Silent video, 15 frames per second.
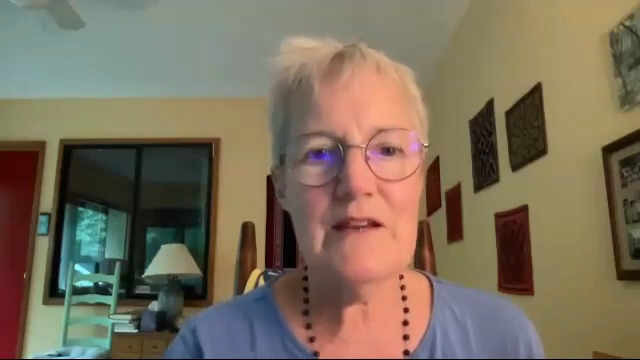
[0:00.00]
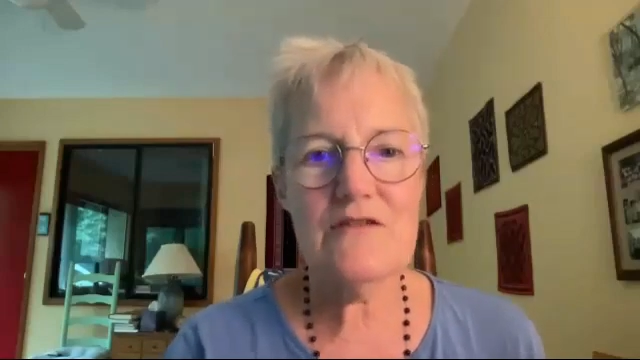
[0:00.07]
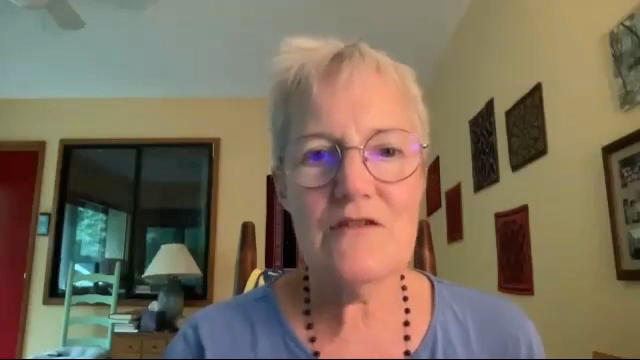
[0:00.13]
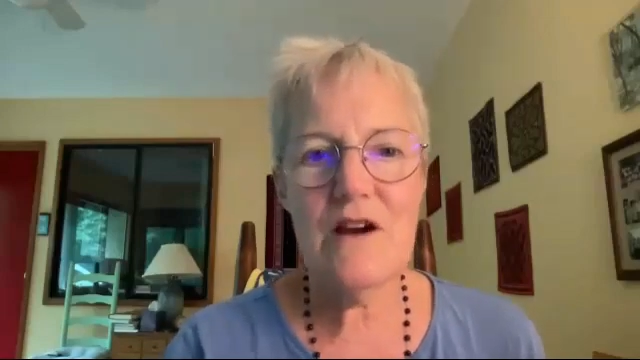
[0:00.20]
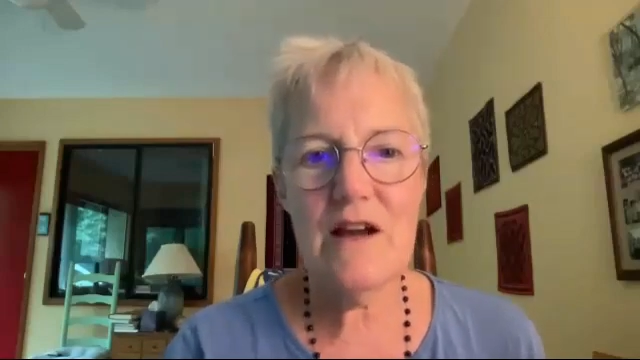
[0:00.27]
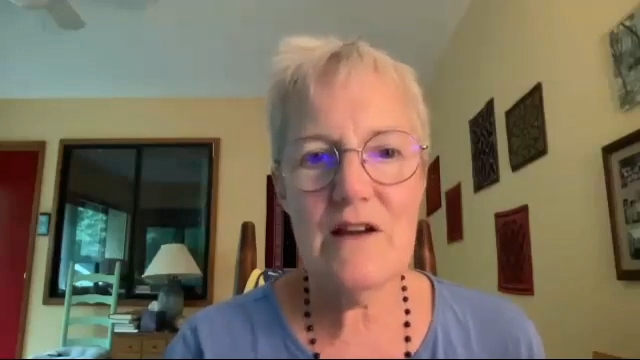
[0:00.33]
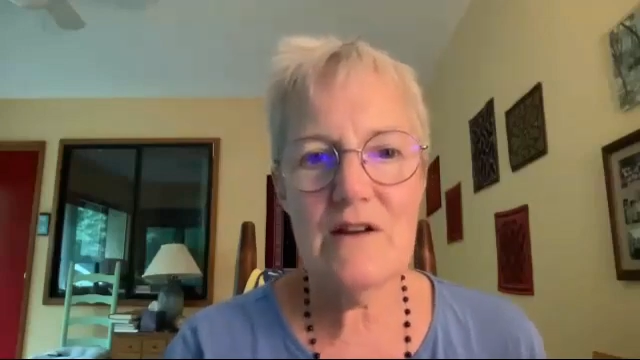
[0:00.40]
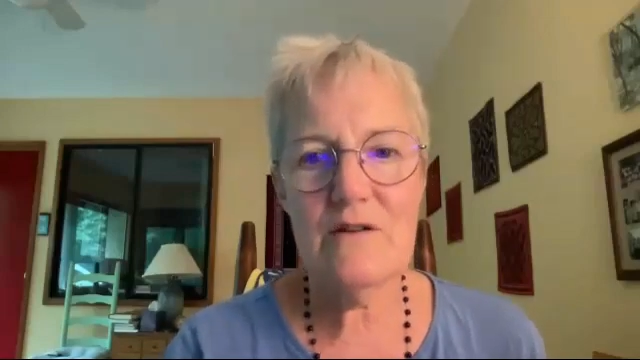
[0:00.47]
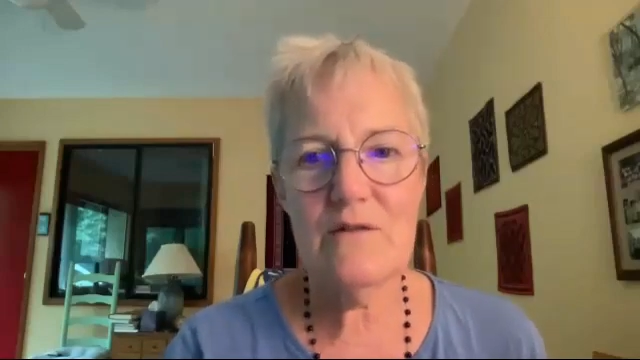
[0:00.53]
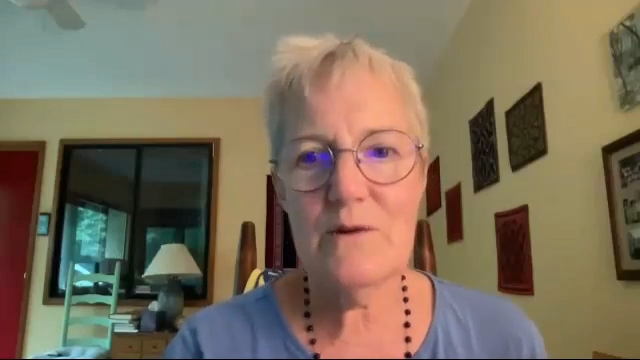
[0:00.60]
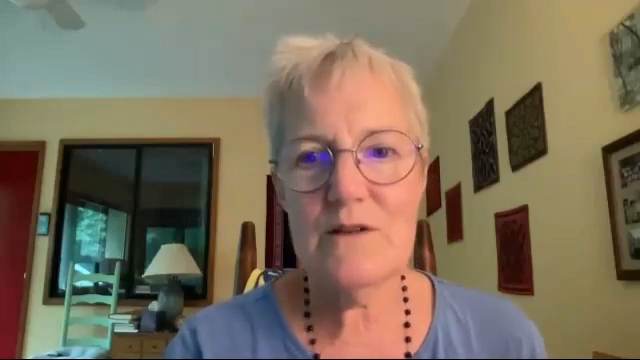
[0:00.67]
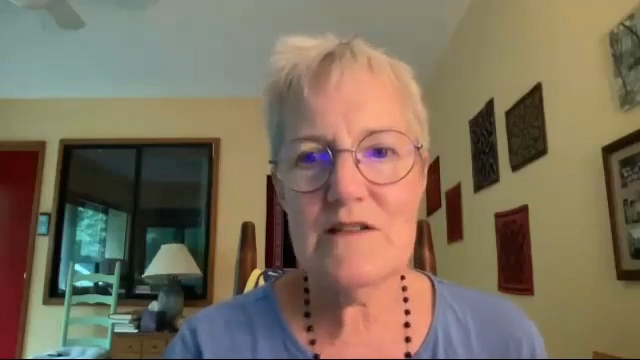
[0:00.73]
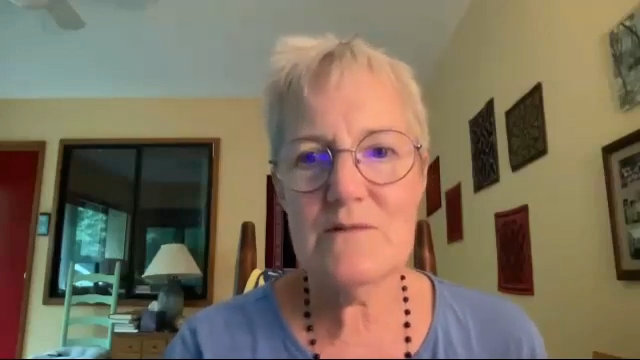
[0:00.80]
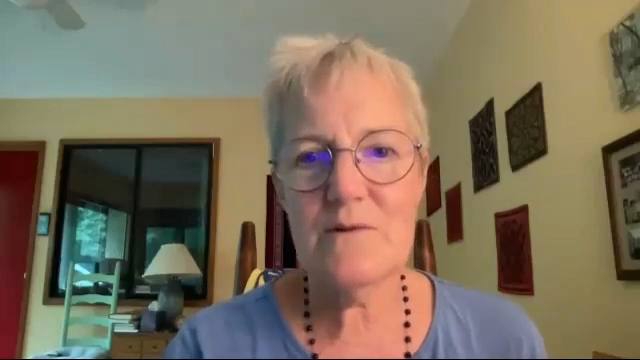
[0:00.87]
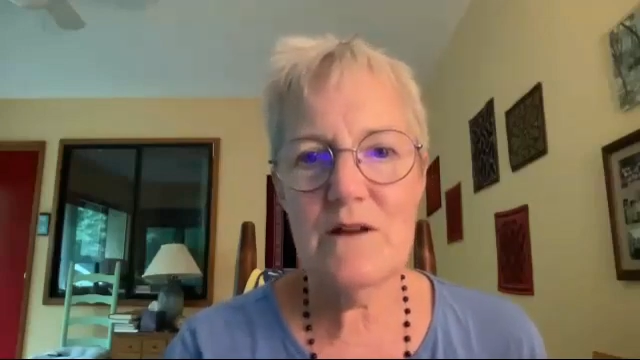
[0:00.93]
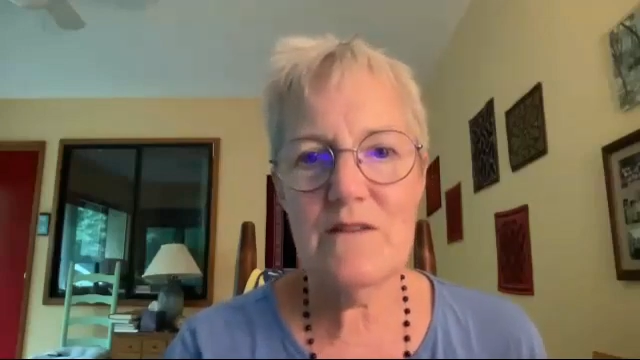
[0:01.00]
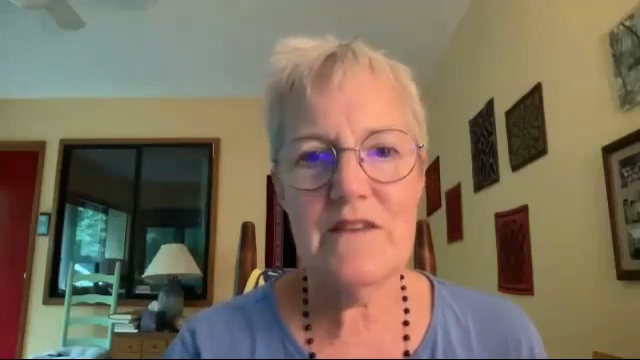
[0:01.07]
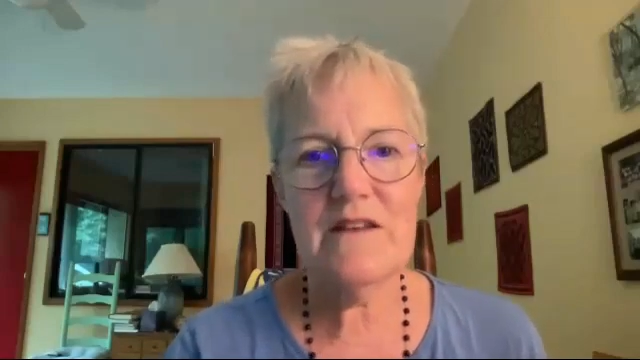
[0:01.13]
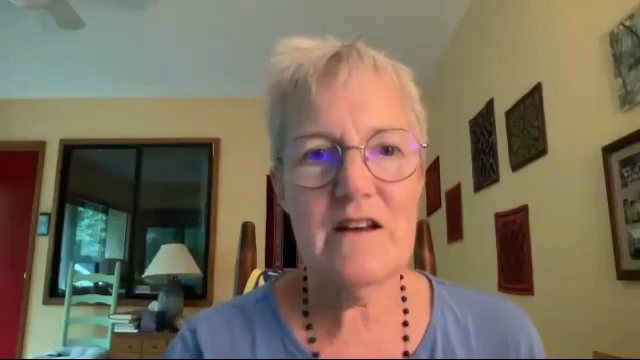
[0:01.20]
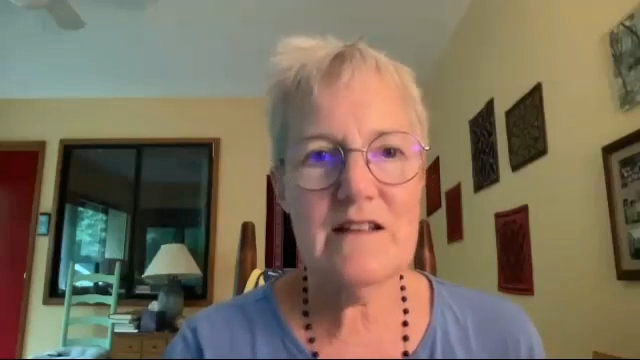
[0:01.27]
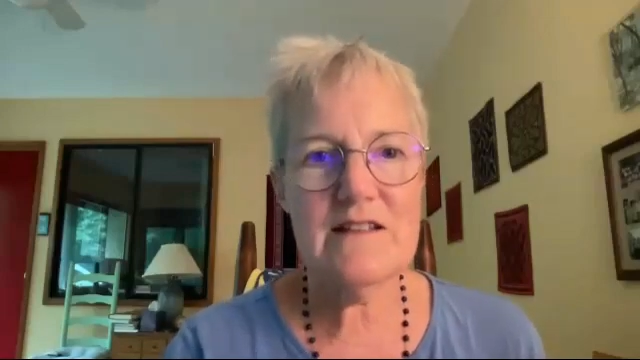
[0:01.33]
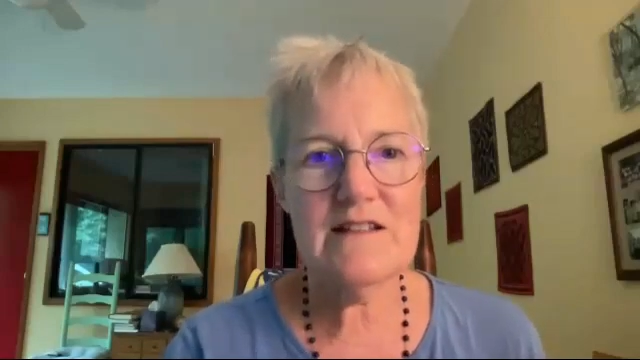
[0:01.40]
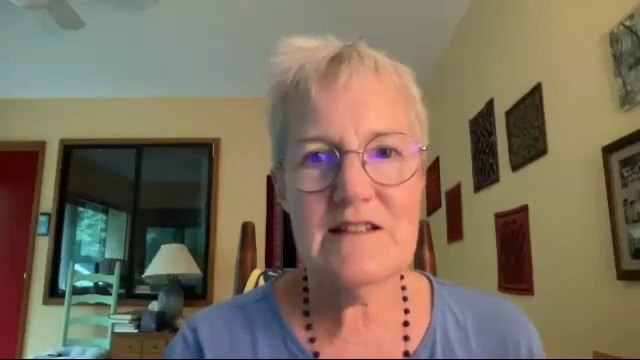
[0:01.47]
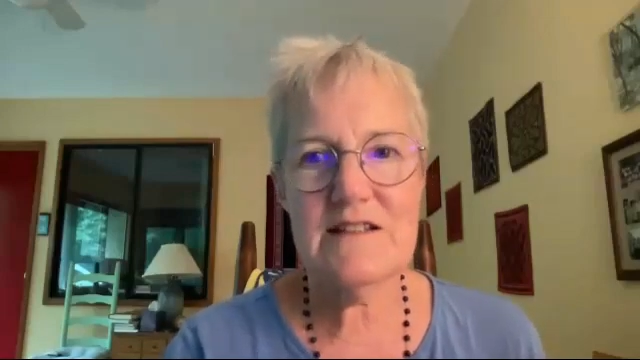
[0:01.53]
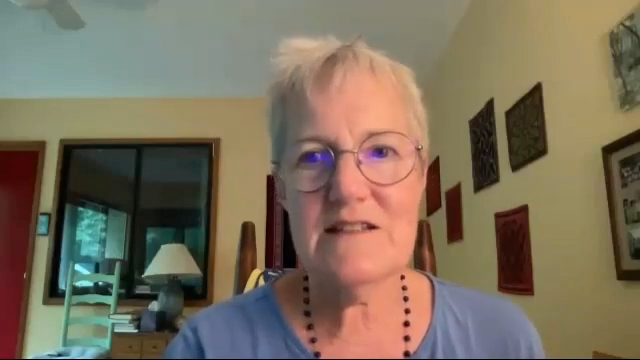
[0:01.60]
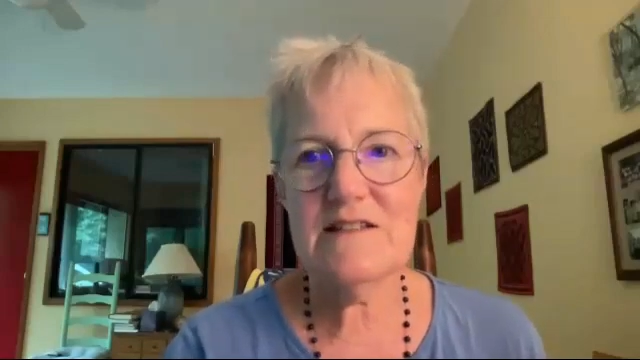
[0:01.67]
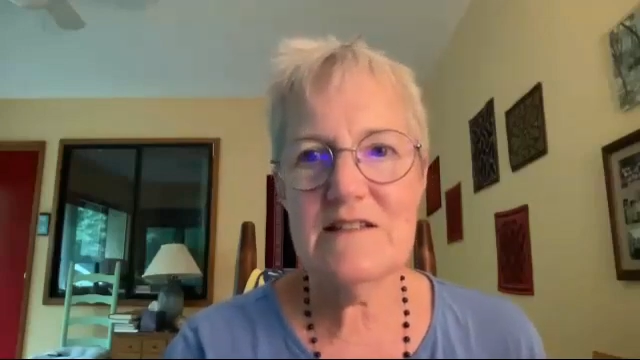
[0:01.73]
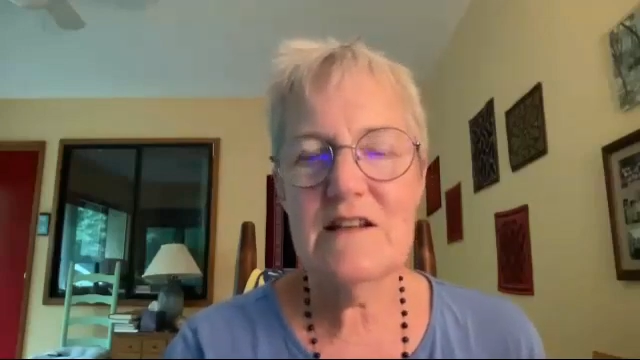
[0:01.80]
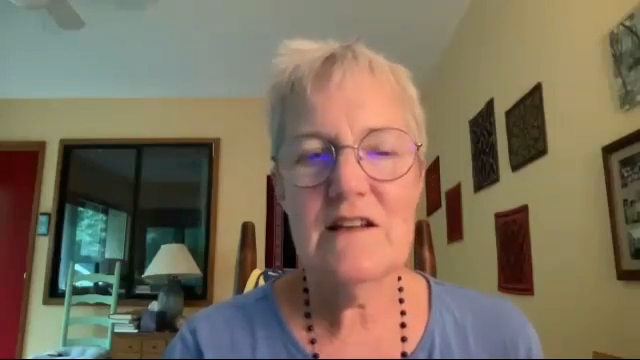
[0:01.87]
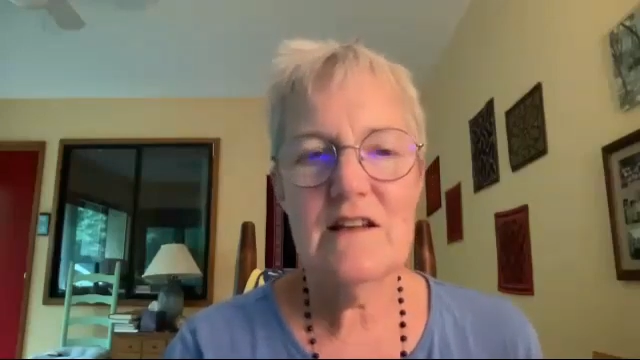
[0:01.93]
triangle was what the Nazis